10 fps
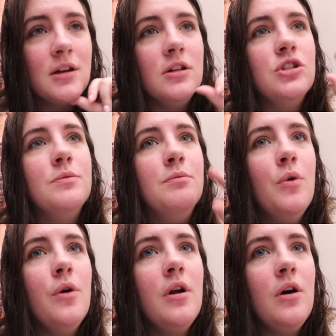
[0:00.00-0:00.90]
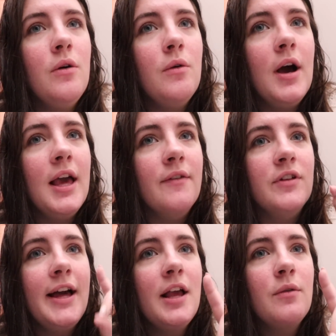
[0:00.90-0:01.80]
And tomorrow I have
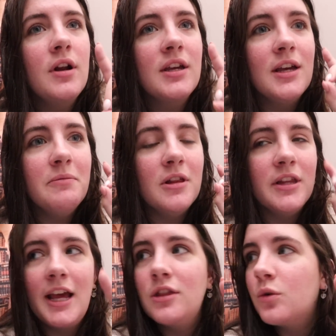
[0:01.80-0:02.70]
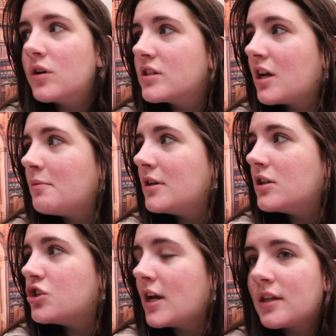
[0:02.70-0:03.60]
client work and the landlord is coming
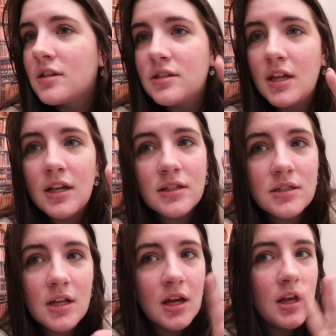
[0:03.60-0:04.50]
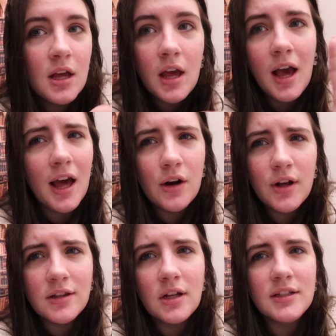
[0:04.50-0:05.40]
to check the things. I don't know
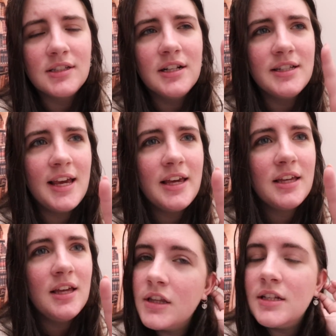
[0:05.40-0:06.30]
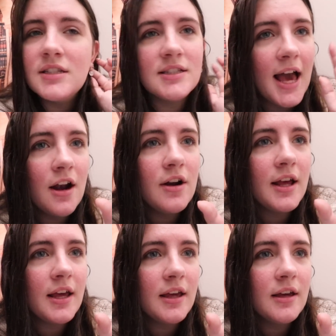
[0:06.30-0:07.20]
how long it's going to take. But
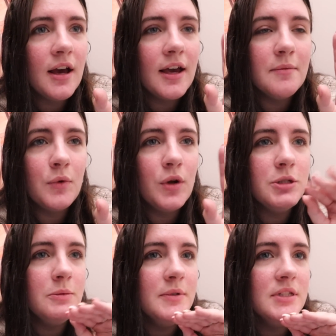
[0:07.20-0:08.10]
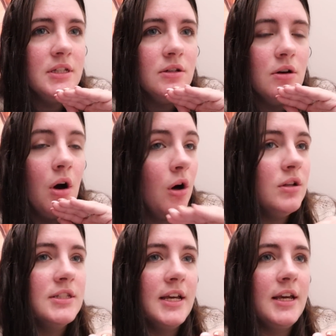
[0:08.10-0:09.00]
Saturday I am going to be busy
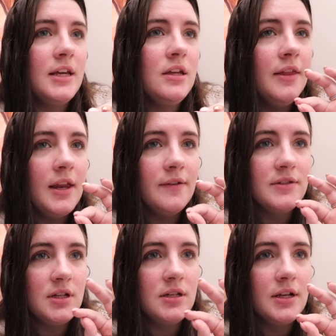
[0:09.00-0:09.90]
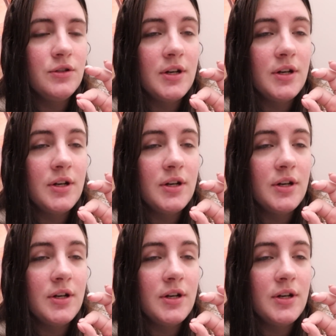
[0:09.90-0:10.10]
all day and then I have Sunday.